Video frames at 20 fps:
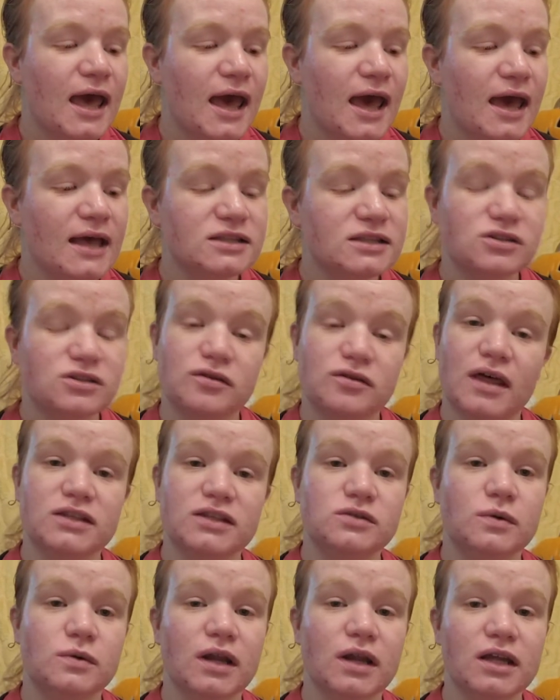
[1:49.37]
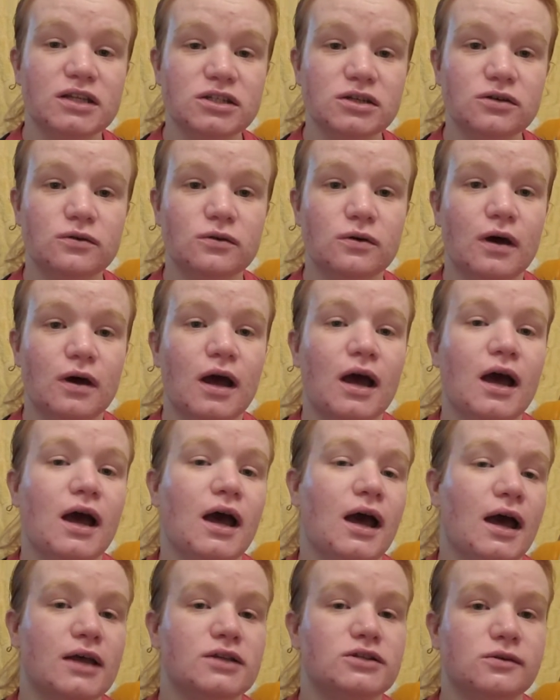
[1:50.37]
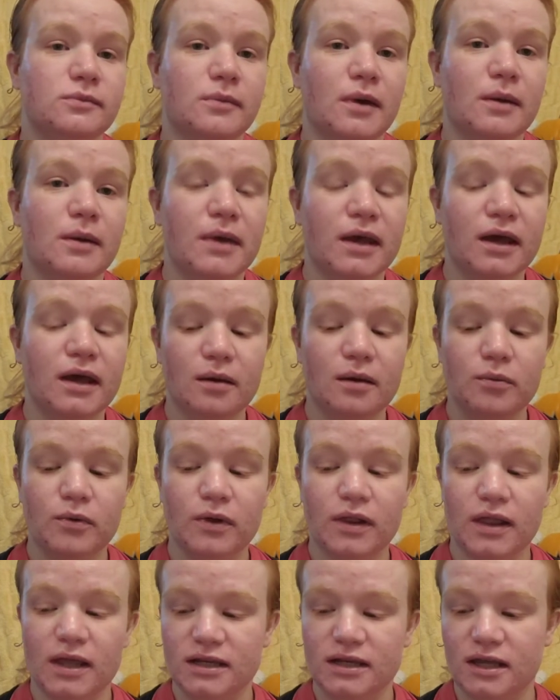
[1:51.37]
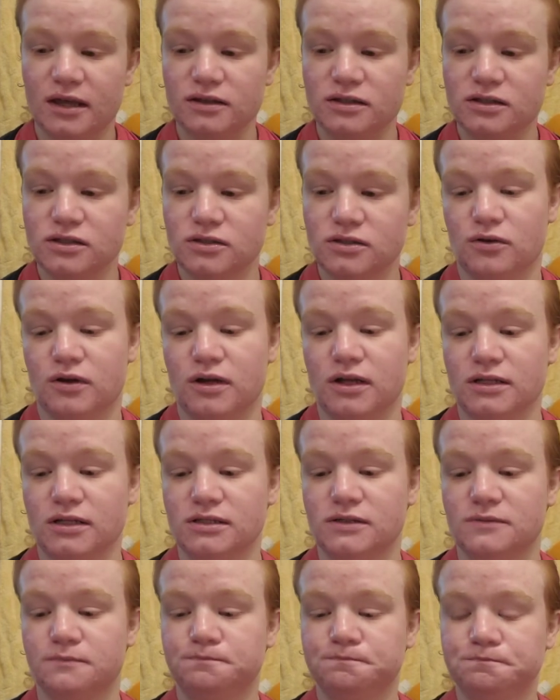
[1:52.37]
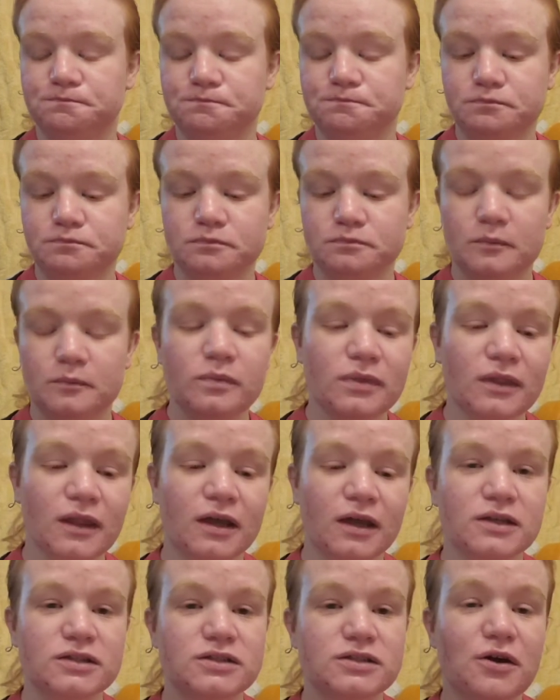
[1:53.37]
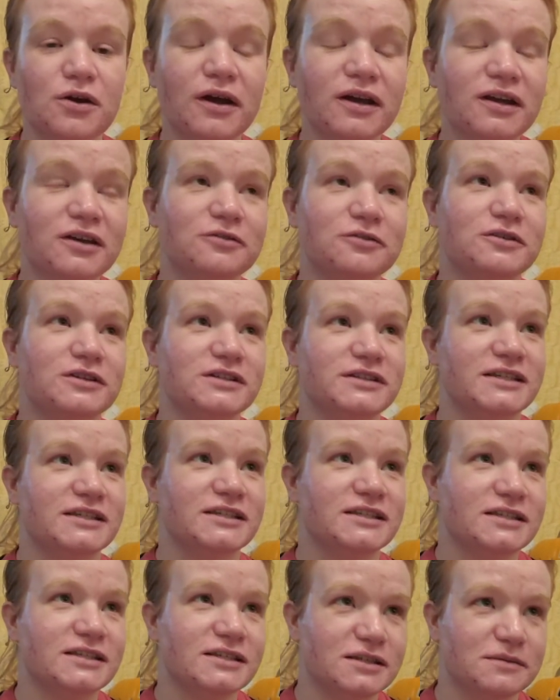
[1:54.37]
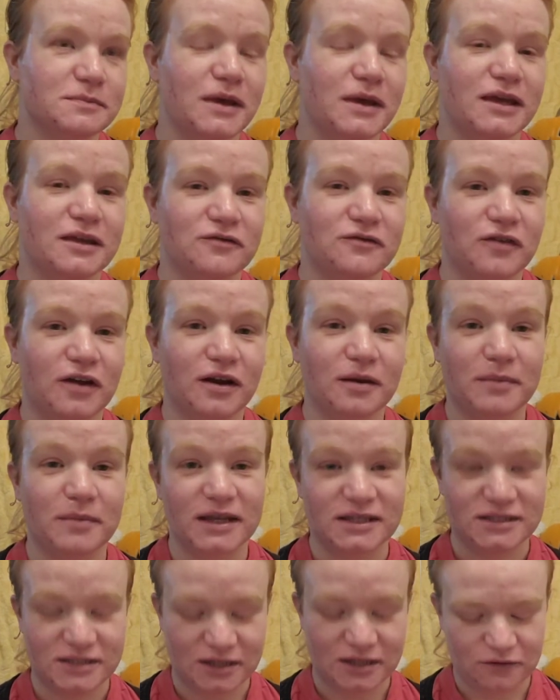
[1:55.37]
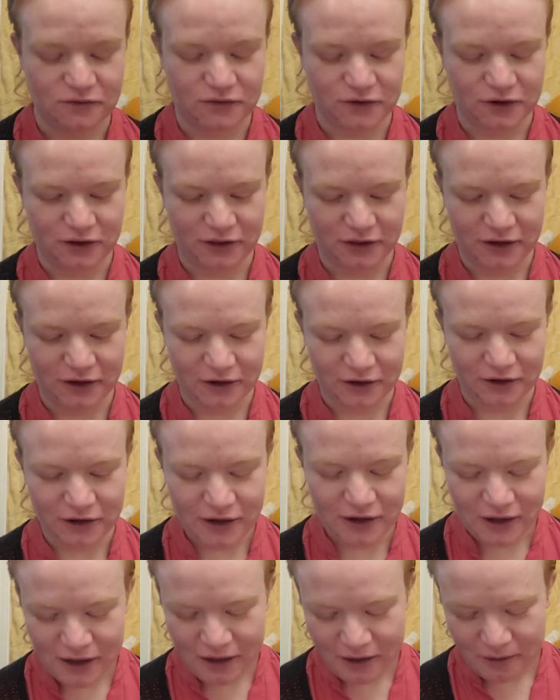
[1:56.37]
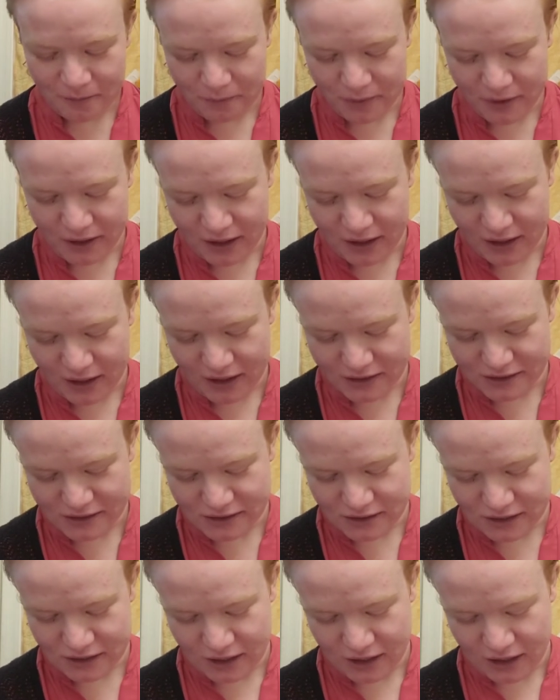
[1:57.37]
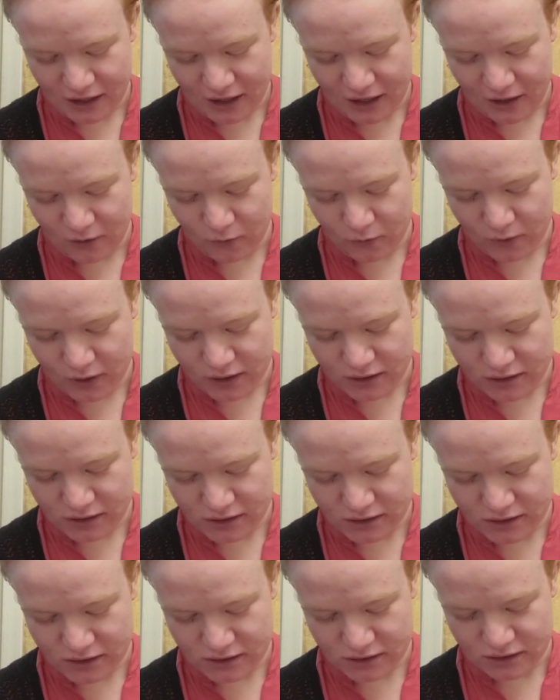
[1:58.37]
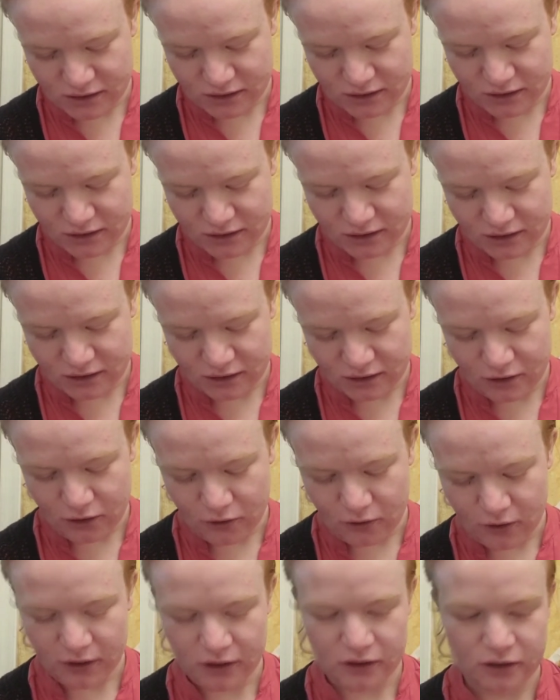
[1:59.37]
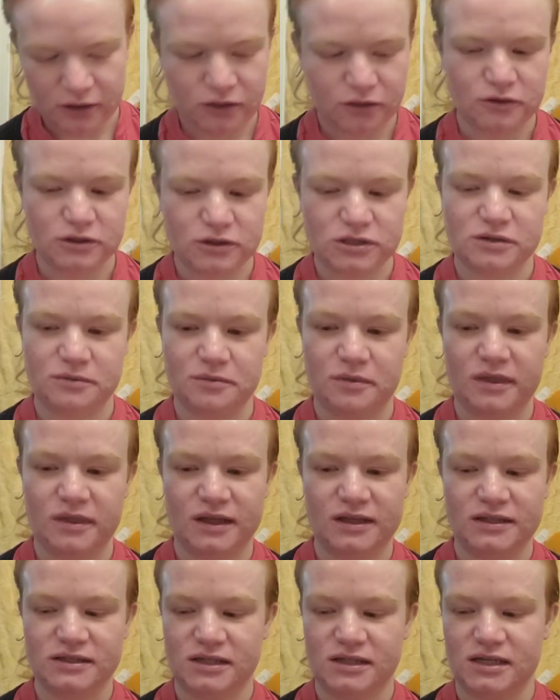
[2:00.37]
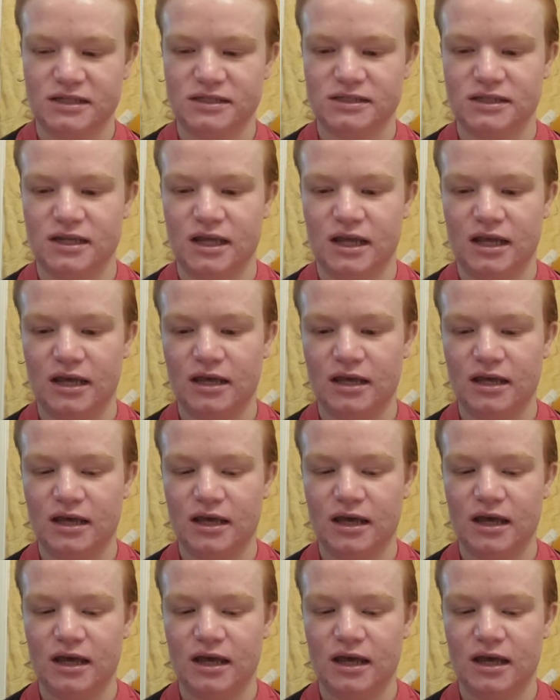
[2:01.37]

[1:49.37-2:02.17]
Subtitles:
And so that's what I do. I do my makeup while I tell stories. So I couldn't resist making fun of myself earlier because I was going through some things last night